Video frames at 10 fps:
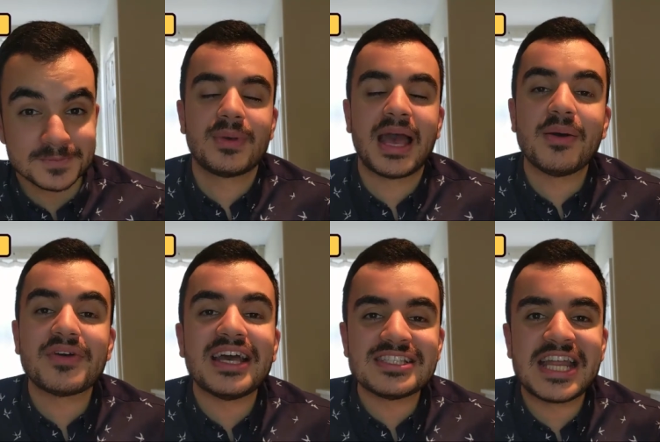However,
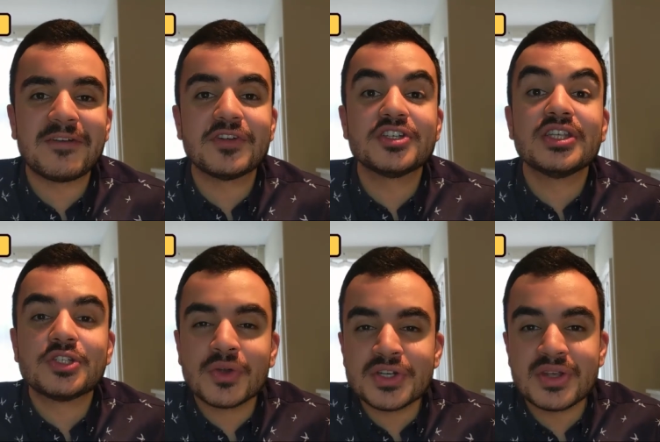as an average, the
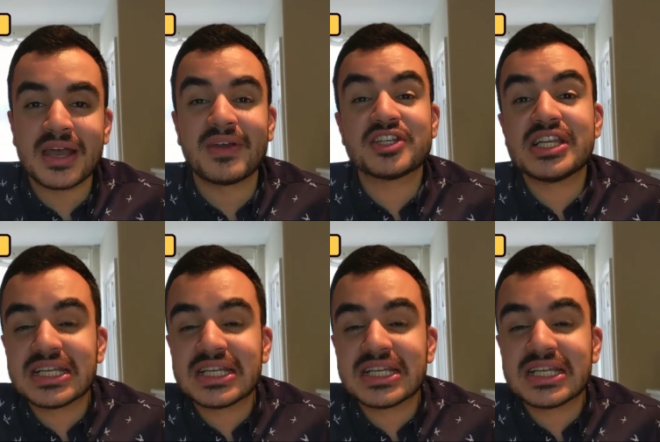Treasury have actually